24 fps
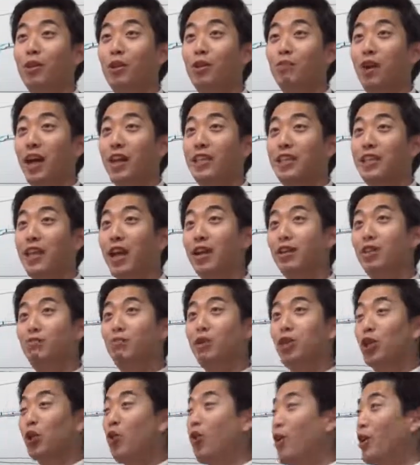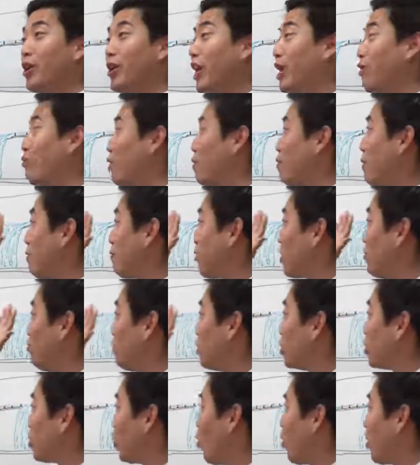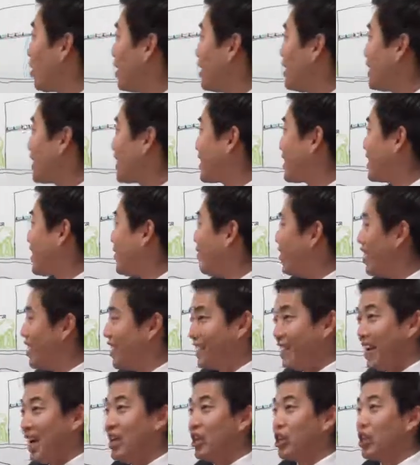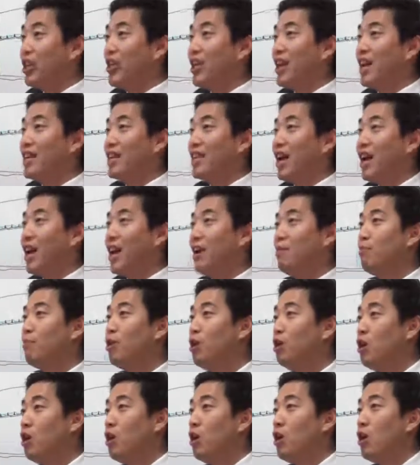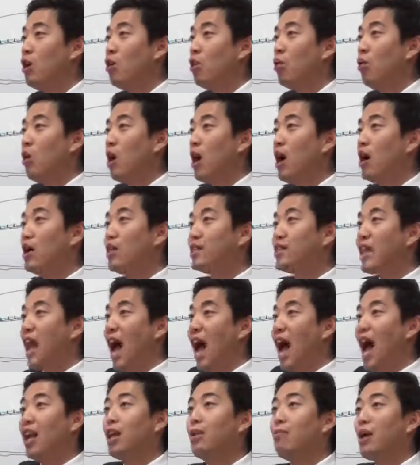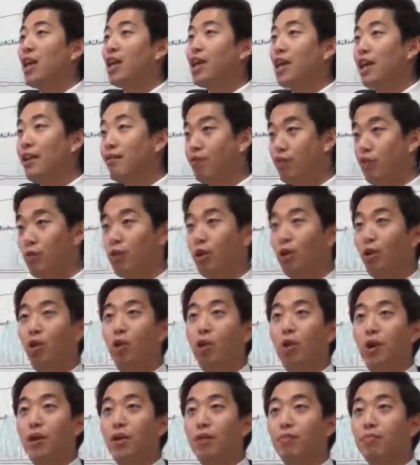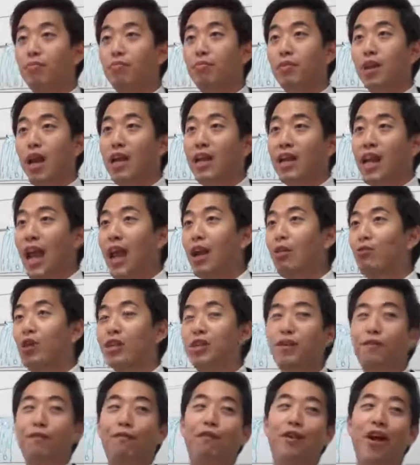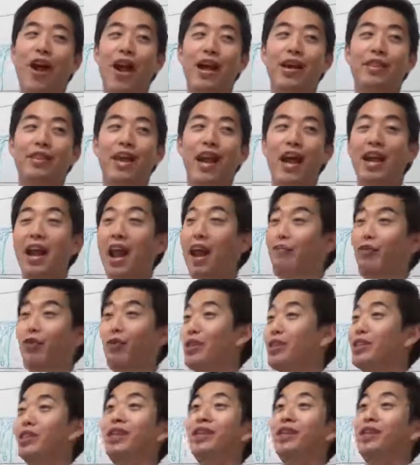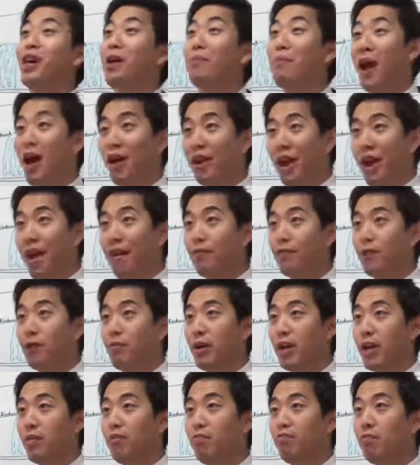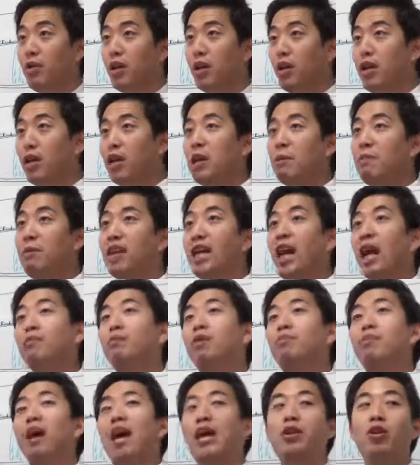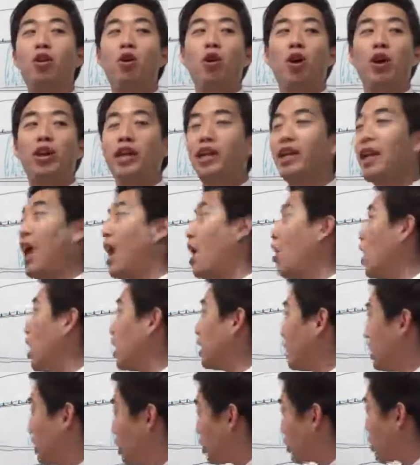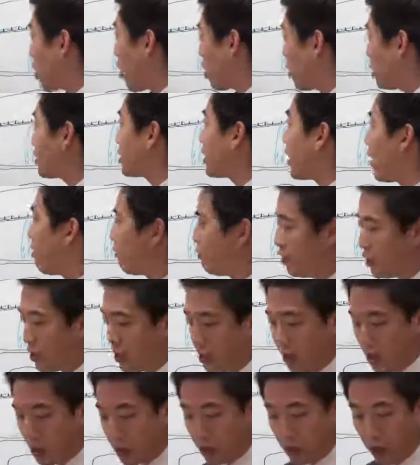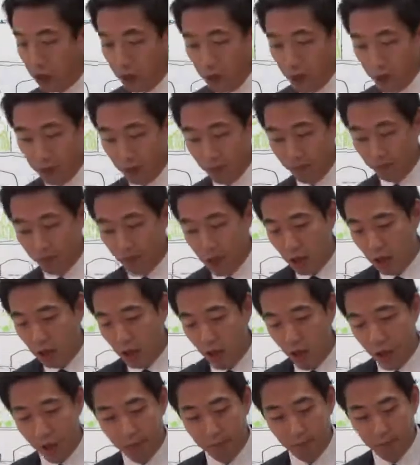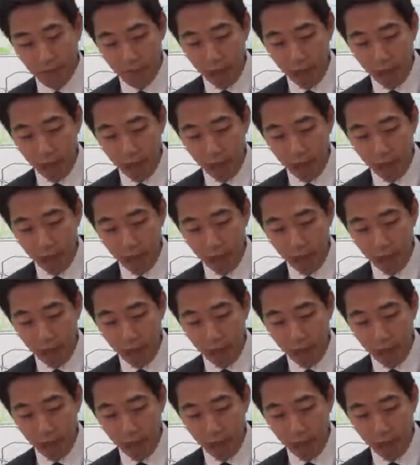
You might say the majority, remember the majority civilization that time was Adam and Eve through the Lord. And Cain was afraid that everyone's going to come out after me. He became the minority now, and he started San Francisco here. Okay.